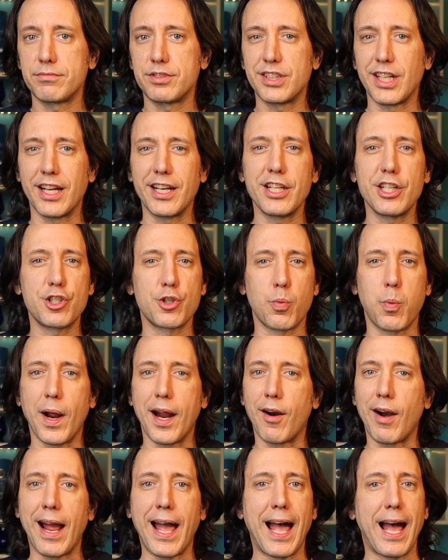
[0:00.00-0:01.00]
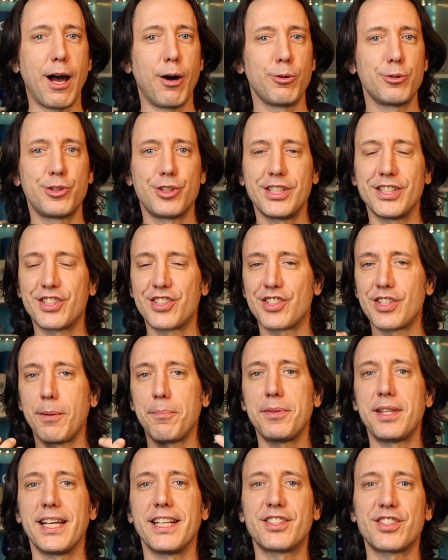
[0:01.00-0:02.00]
Dunnage Warehouse. It's
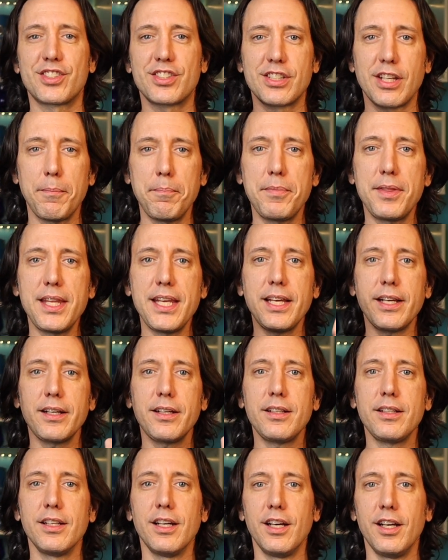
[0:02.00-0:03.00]
something